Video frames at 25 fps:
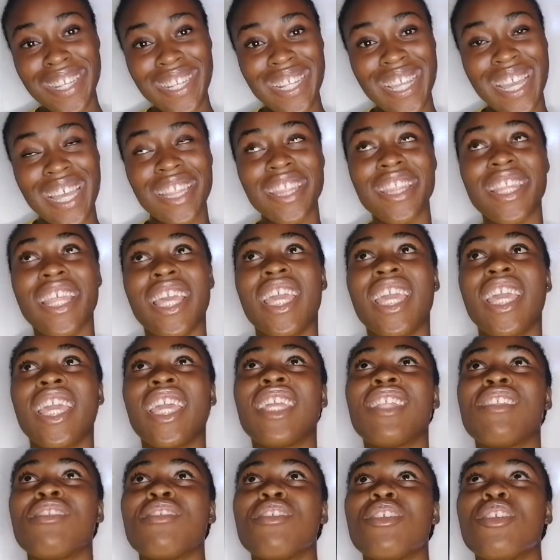Another
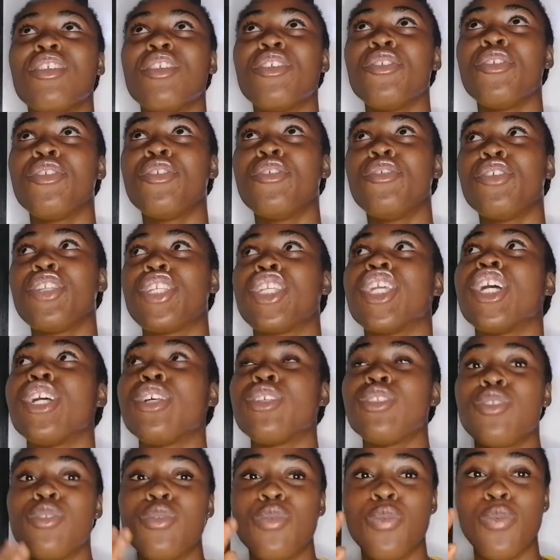thing, you
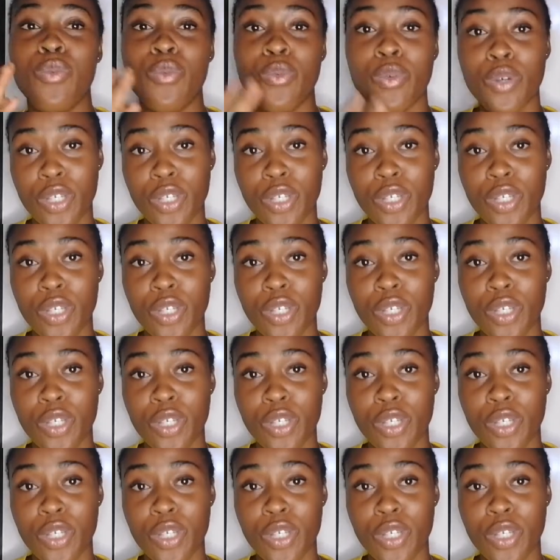just